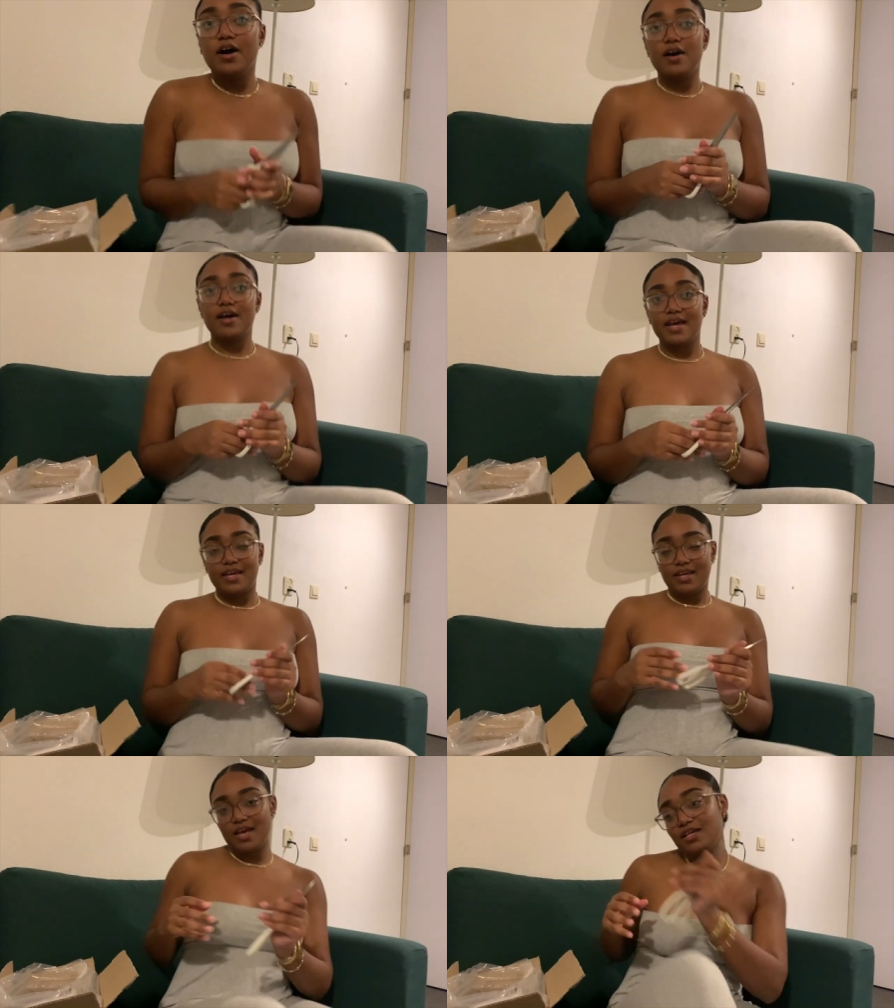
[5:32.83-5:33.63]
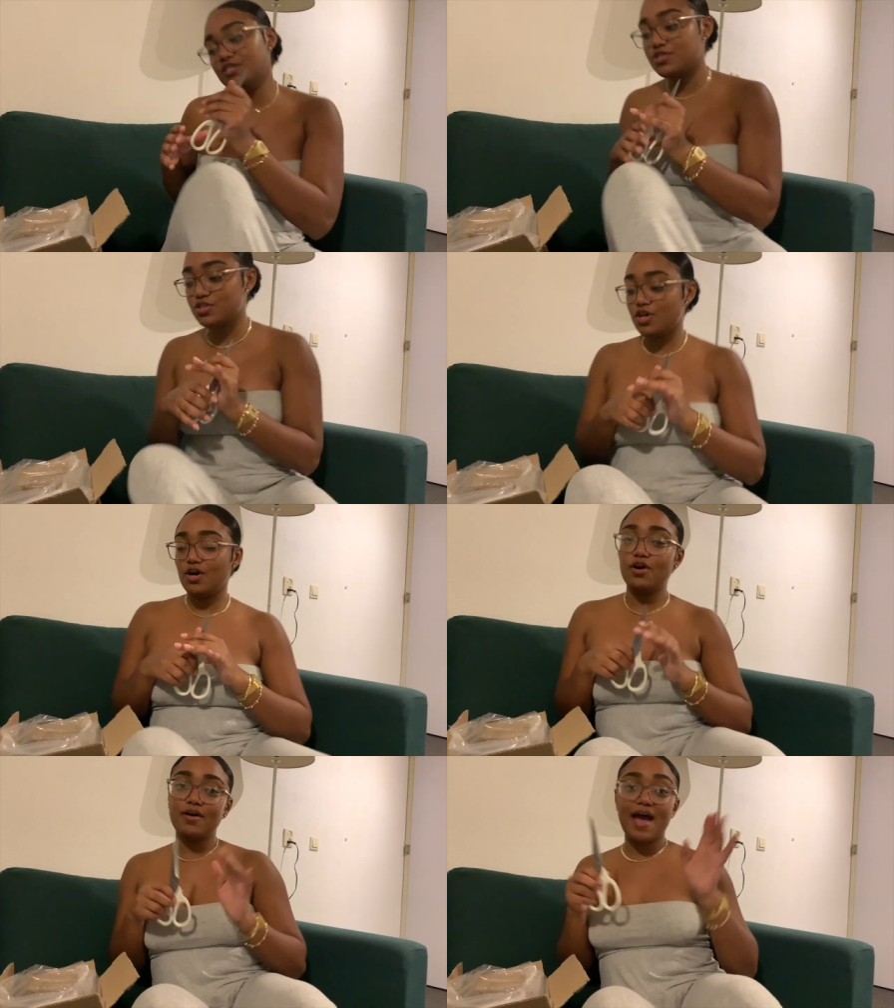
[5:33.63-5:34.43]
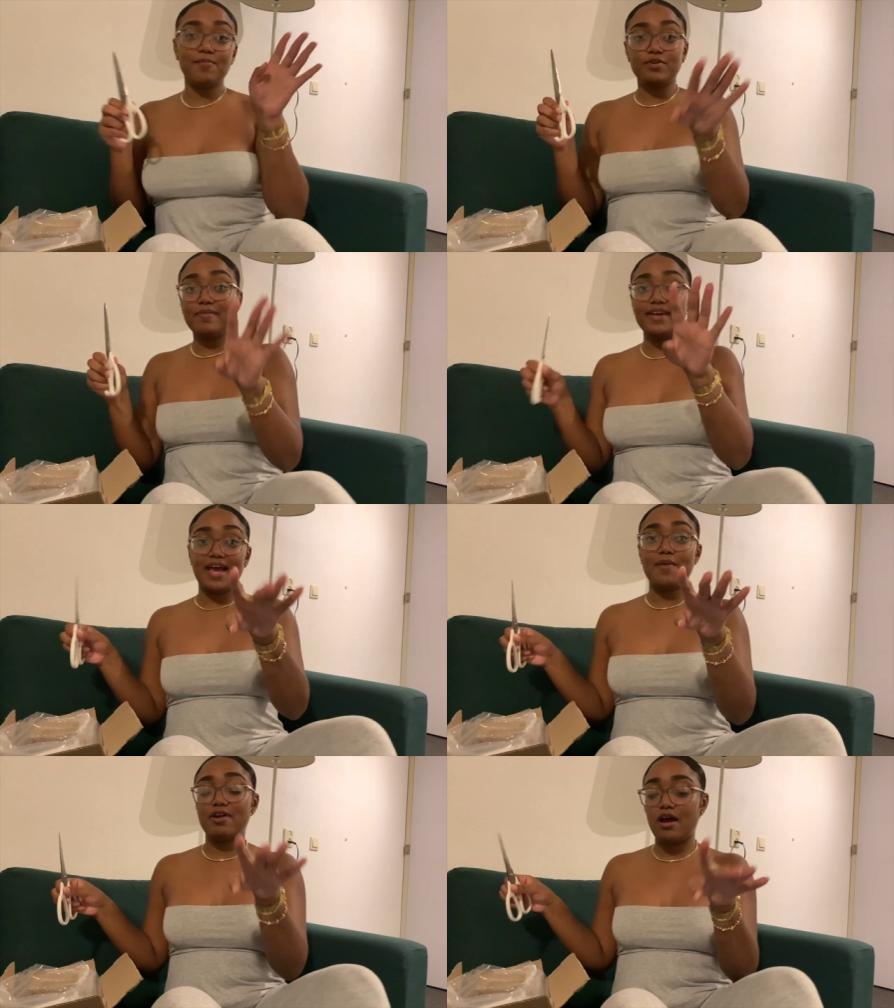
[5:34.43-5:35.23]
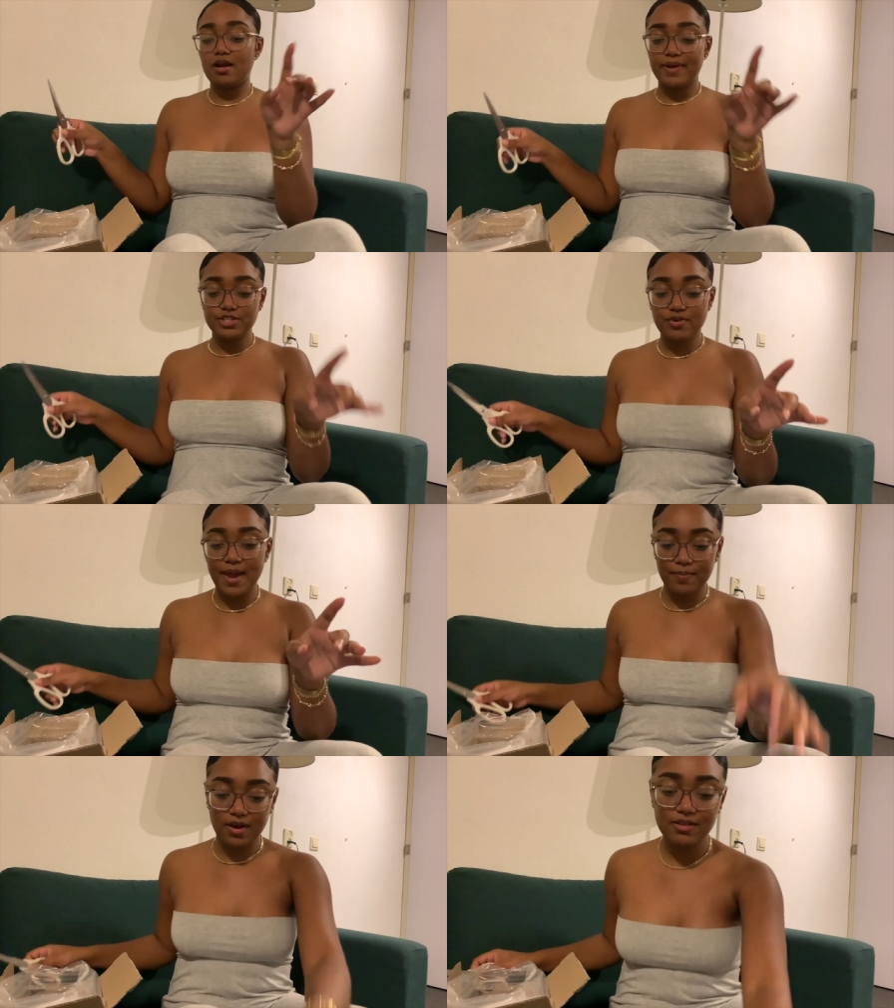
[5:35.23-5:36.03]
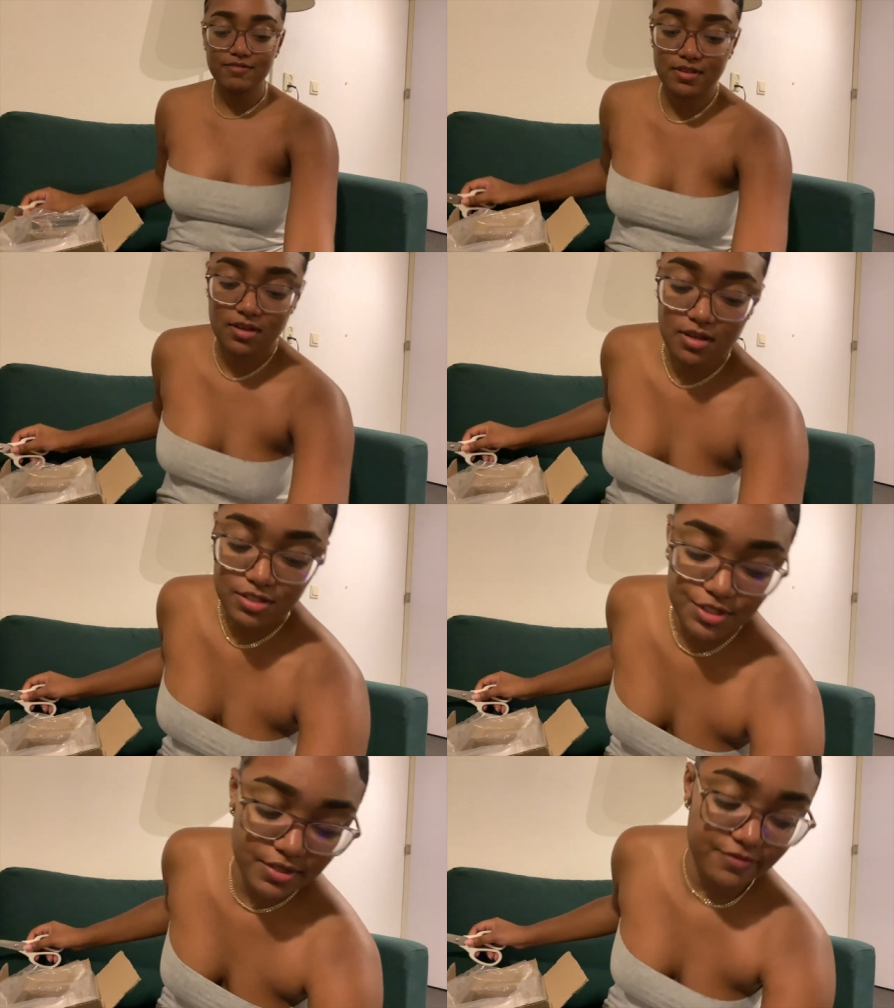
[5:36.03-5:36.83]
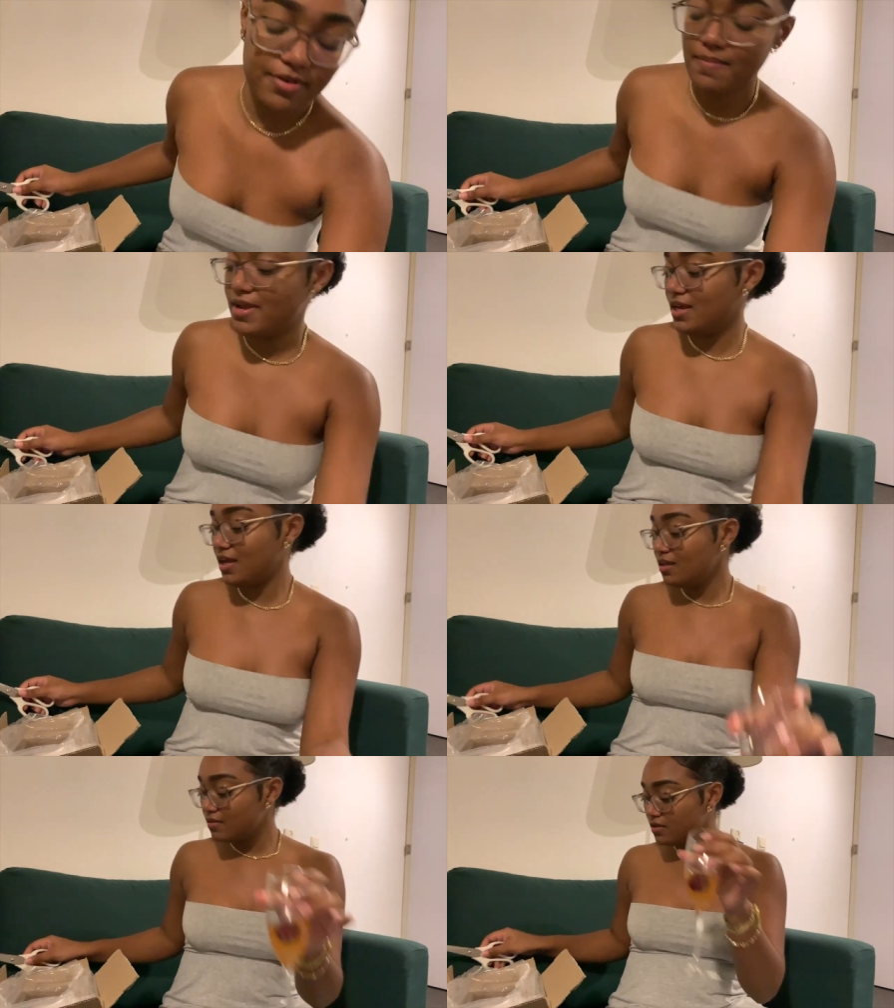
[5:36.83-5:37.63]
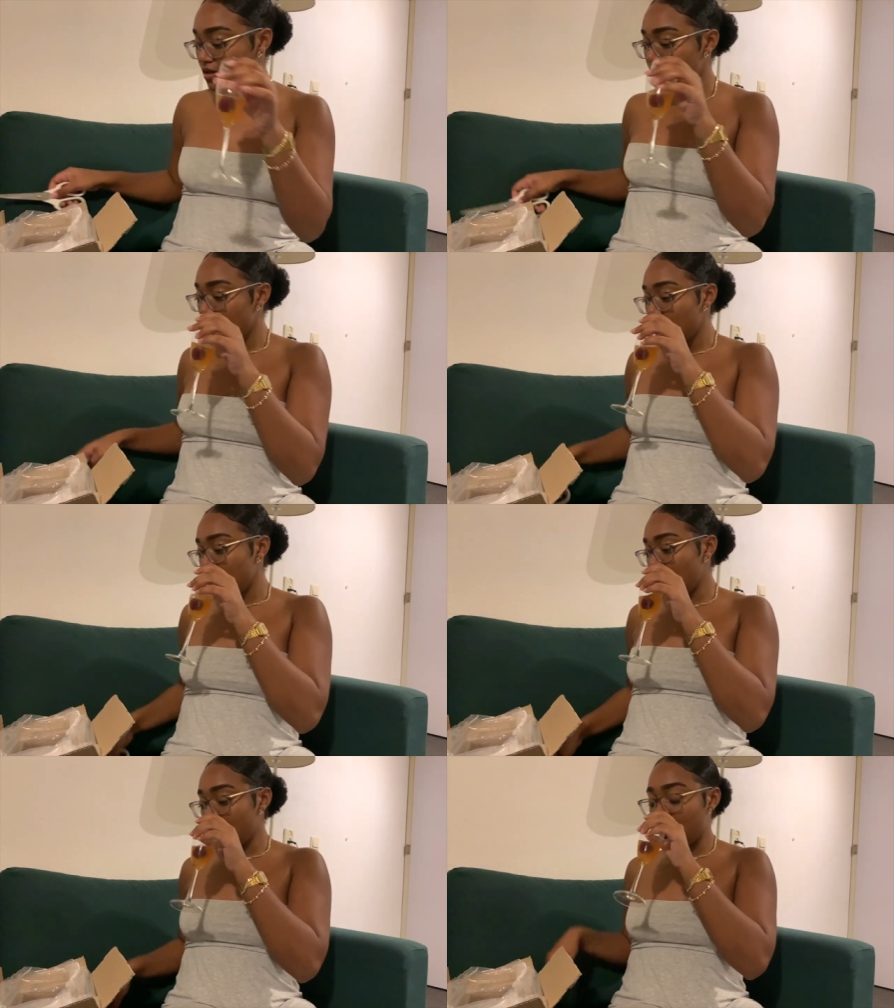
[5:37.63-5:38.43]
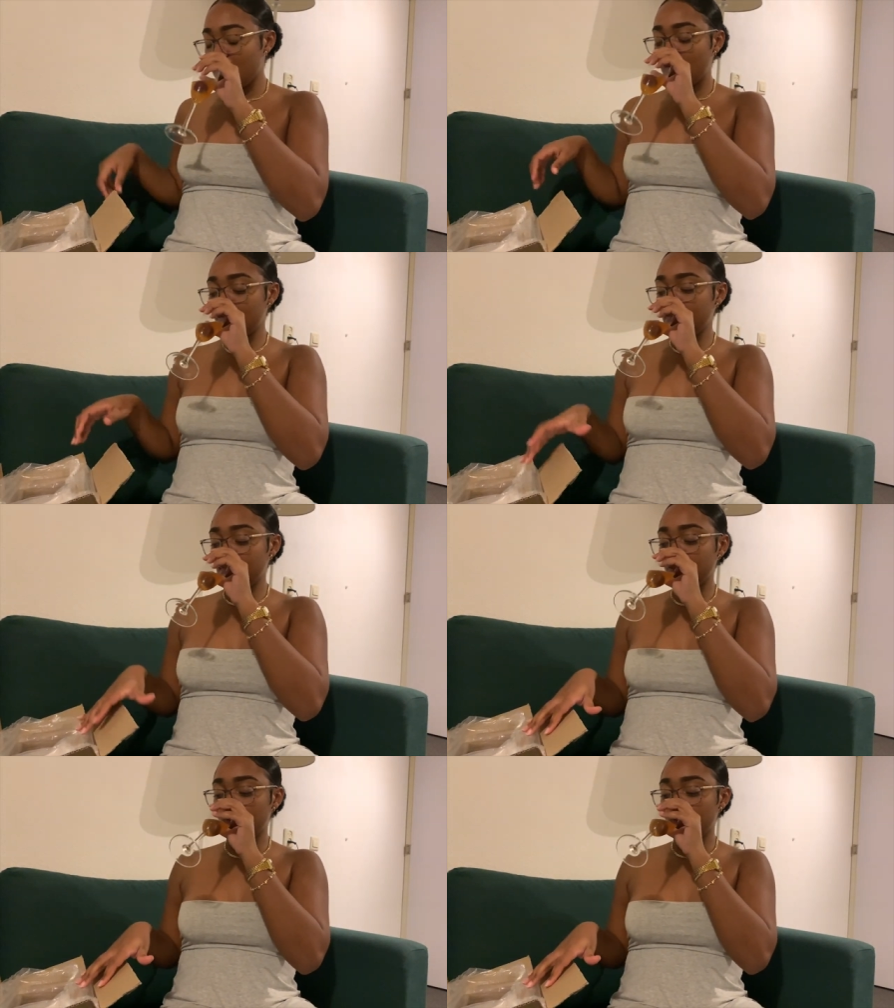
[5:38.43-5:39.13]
Okay, so I put my camera on my tripod just for a minute. Um,